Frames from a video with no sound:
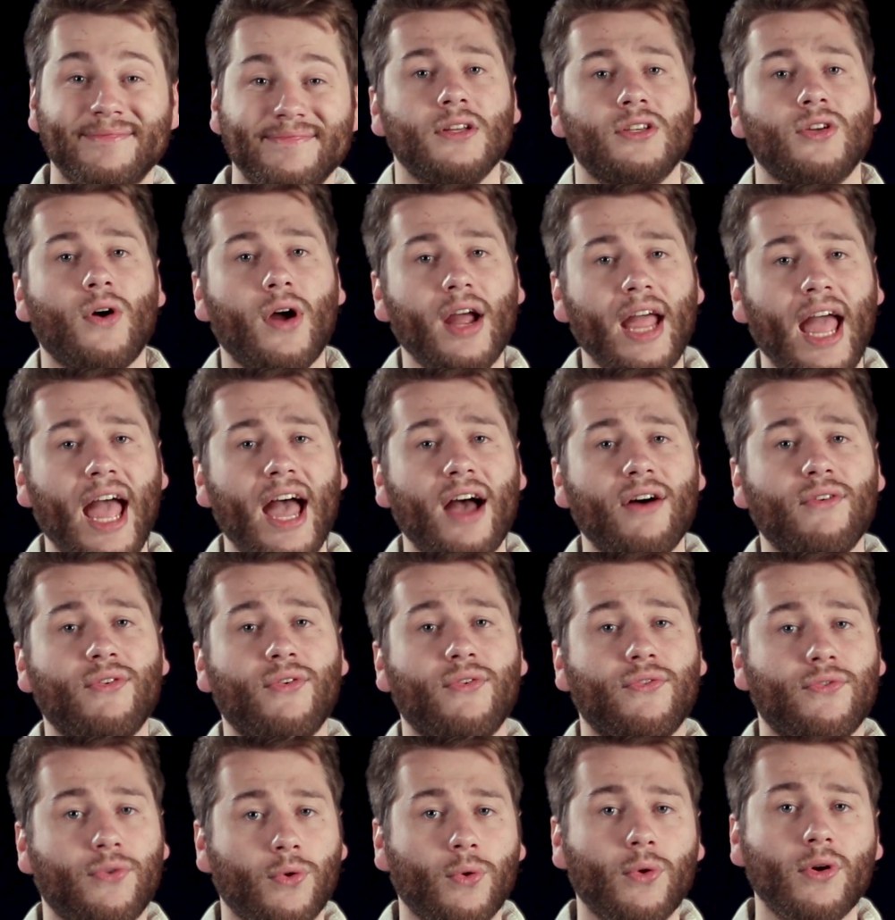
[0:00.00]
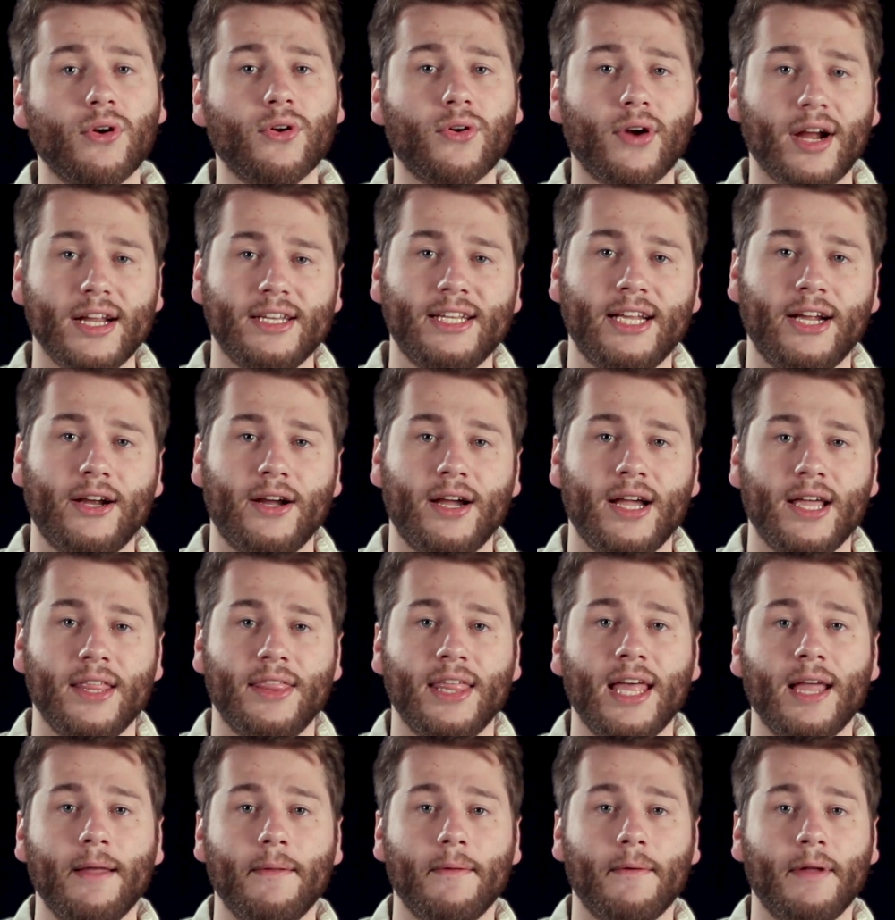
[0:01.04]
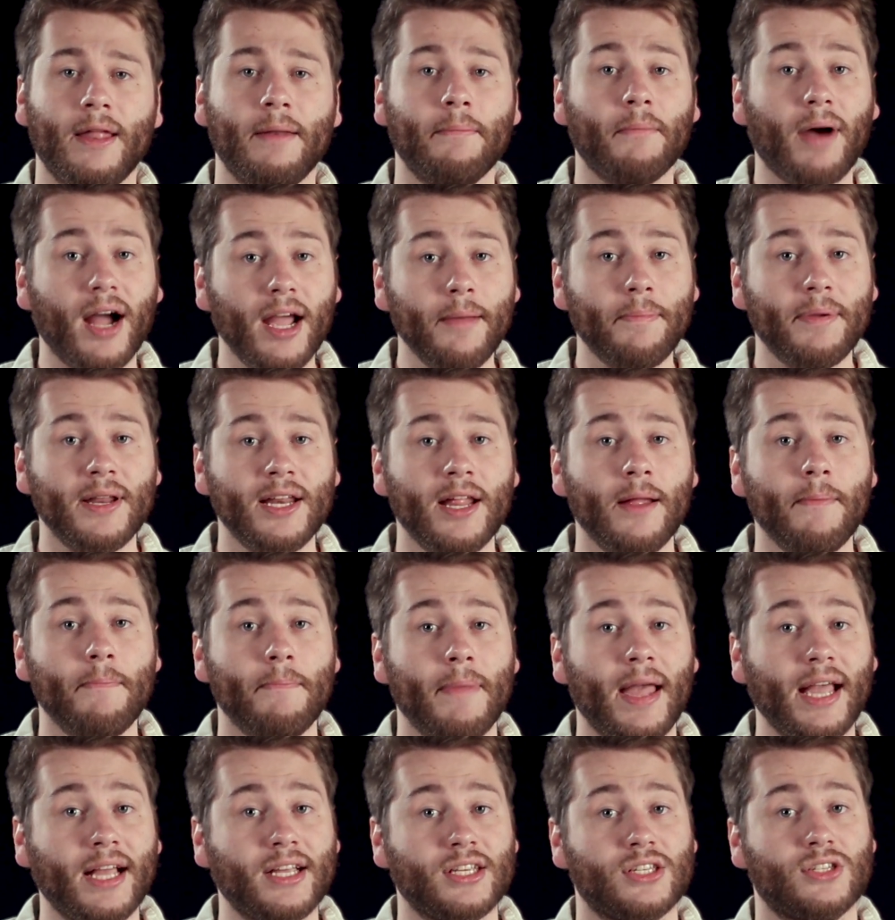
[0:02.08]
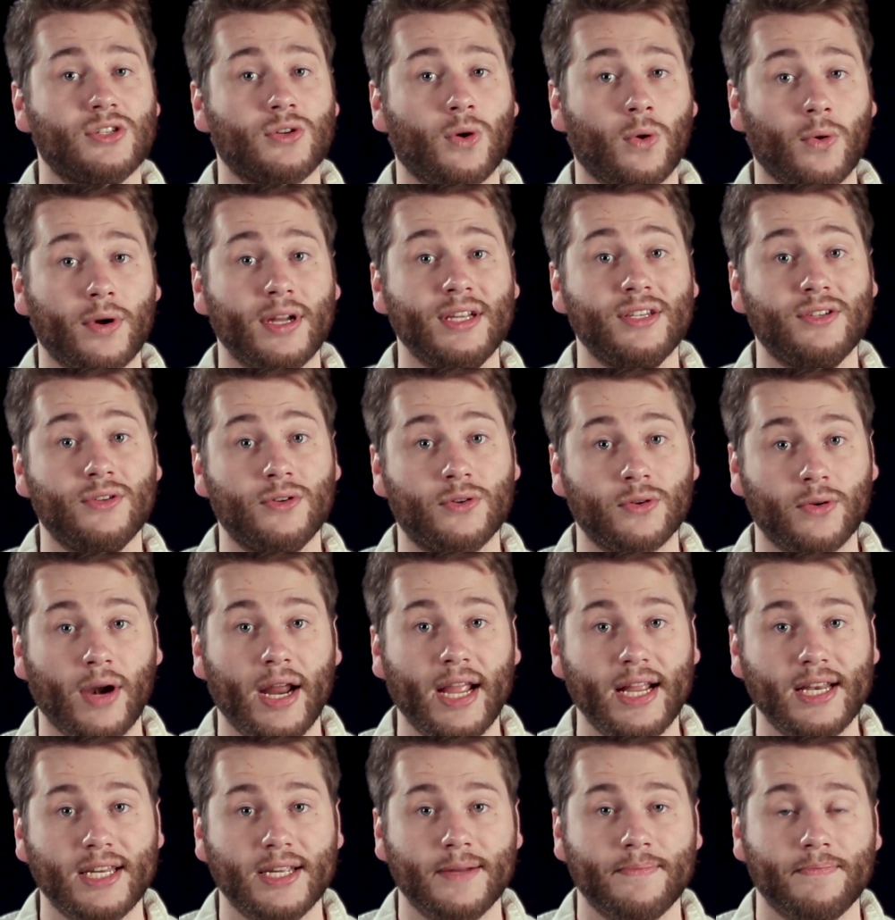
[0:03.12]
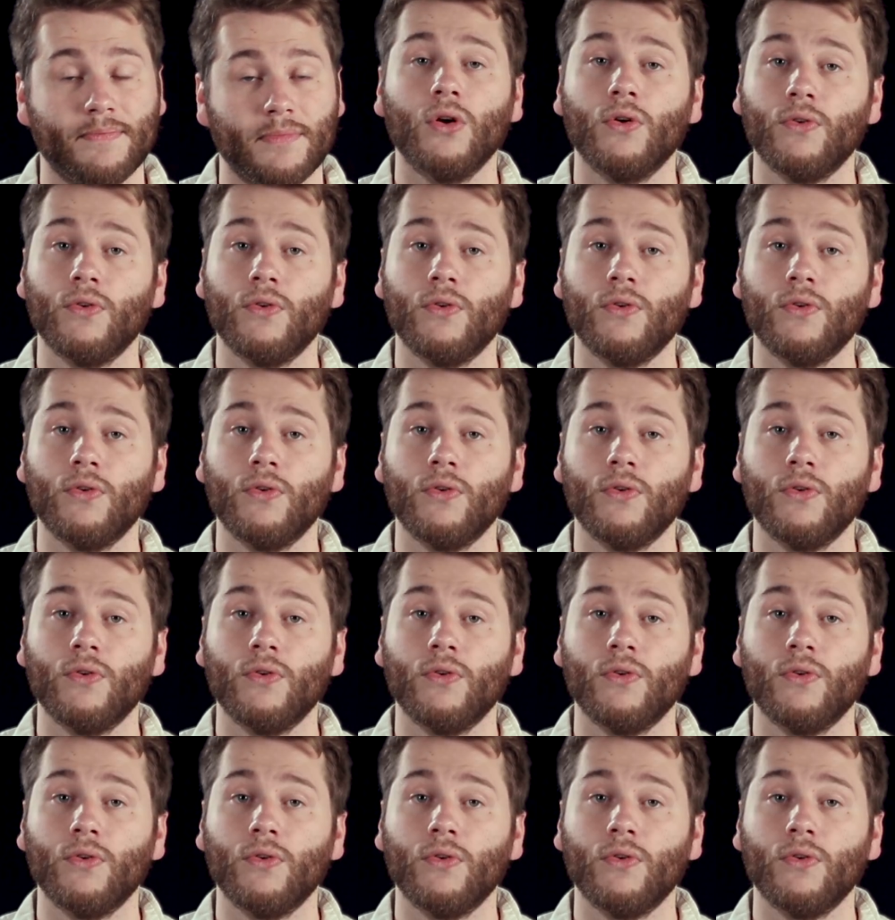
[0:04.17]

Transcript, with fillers: So I have four criteria that, in my opinion, make stories great.